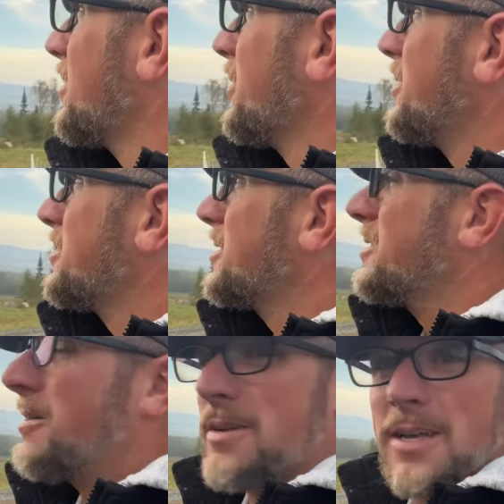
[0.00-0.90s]
We usually
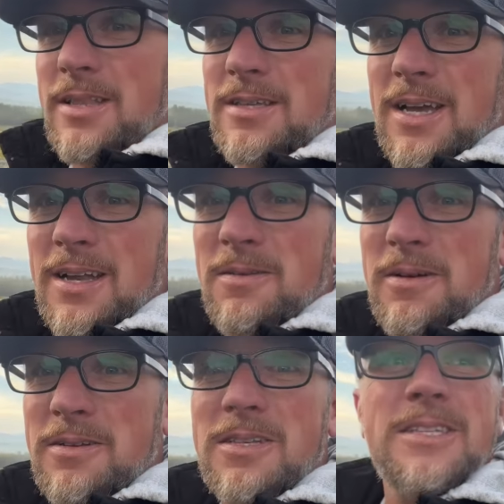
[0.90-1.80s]
don't get this kind of
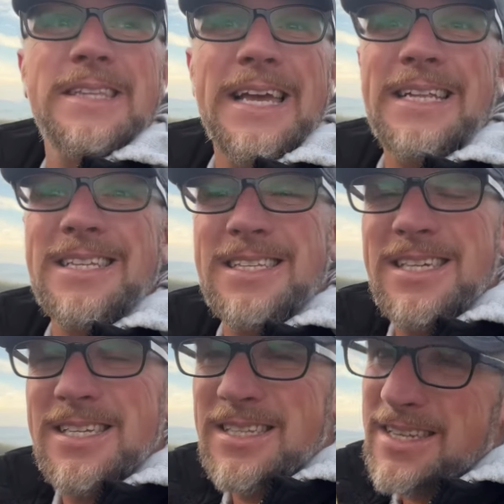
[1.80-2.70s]
weather this late in the
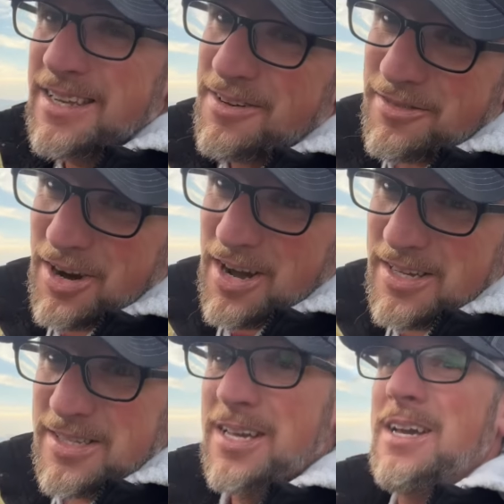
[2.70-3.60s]
season for
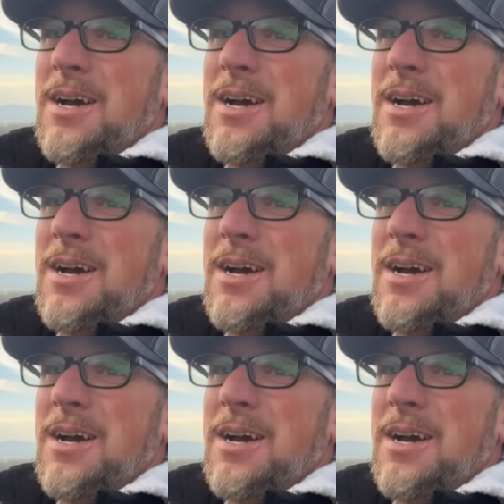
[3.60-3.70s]
us.